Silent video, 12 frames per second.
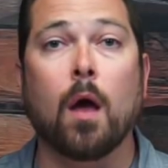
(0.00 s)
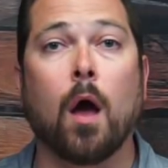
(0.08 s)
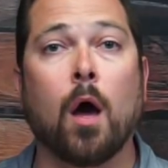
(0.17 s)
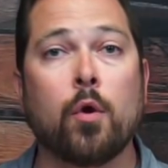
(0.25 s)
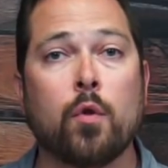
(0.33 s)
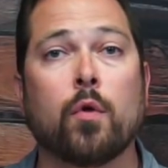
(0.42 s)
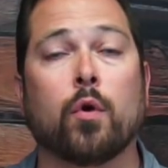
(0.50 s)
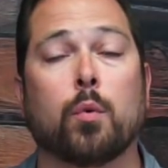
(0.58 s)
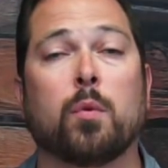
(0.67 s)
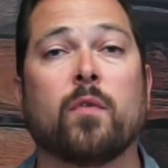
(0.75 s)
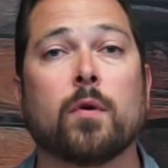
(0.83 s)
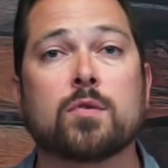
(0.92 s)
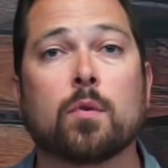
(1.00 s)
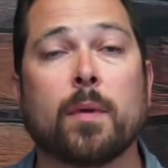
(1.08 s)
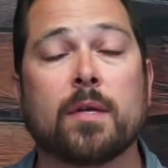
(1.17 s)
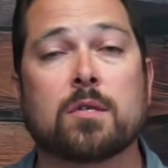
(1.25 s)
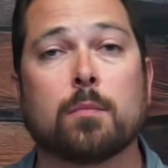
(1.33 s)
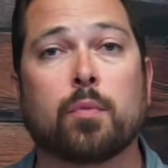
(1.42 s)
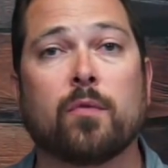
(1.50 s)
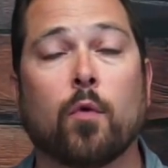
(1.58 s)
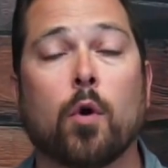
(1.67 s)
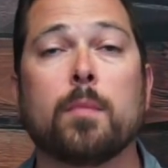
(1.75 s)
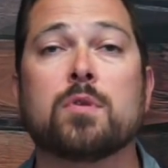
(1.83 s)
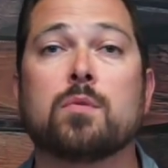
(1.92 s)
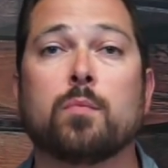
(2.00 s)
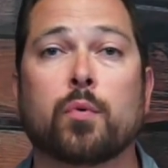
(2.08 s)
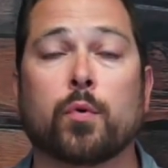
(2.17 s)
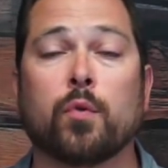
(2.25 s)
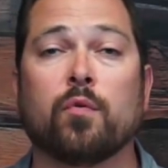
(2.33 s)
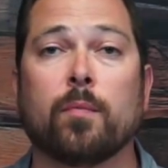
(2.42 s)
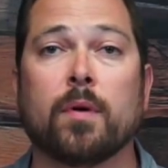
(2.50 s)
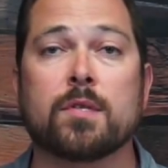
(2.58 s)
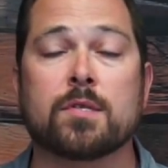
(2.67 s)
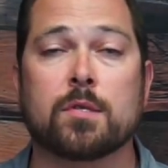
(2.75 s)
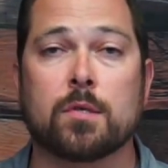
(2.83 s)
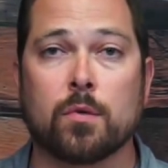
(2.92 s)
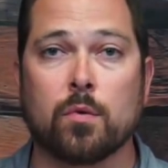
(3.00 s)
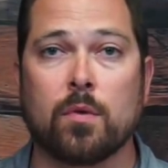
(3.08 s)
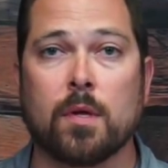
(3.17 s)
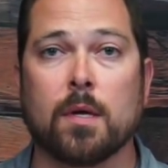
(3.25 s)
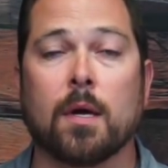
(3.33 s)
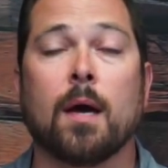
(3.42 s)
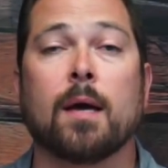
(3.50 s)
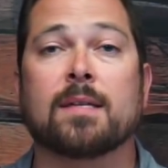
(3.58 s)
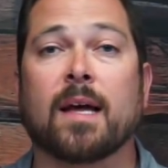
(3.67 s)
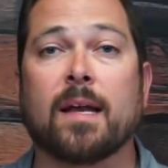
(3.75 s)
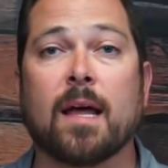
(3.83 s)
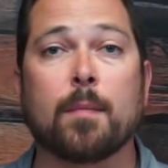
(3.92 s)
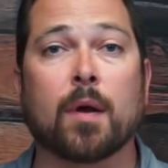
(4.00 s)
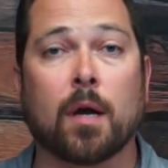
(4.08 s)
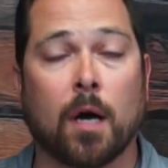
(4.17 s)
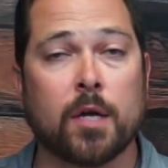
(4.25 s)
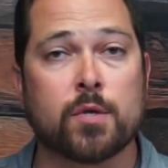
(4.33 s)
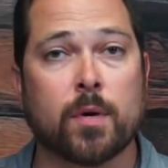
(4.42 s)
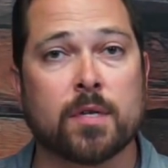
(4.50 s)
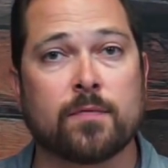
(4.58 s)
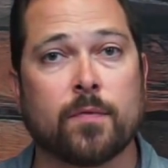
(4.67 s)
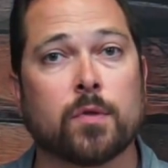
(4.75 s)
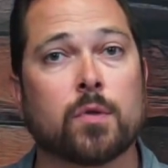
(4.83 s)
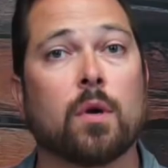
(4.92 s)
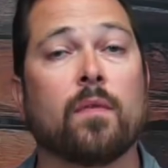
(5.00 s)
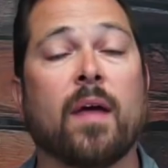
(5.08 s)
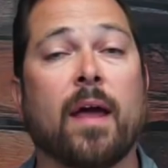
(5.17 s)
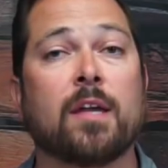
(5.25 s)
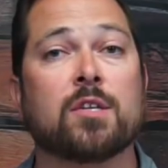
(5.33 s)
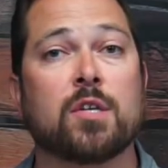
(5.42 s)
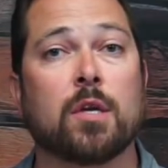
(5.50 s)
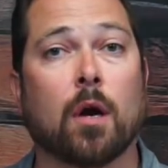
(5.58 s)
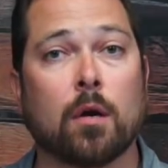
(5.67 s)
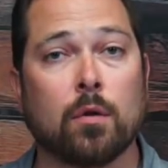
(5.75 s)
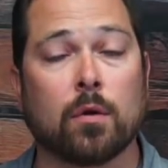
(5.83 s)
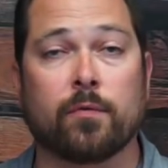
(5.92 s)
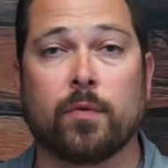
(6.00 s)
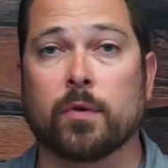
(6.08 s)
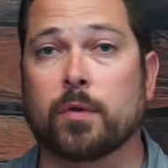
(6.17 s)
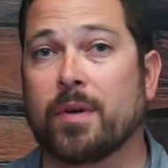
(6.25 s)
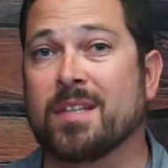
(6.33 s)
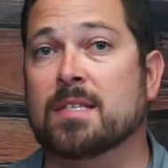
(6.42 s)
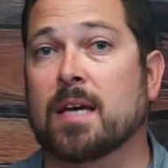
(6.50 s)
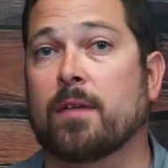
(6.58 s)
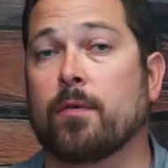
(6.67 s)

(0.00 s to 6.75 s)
Under the hood, we've also made some performance improvements to the dynamic contrast filter and the HDR look filter inside of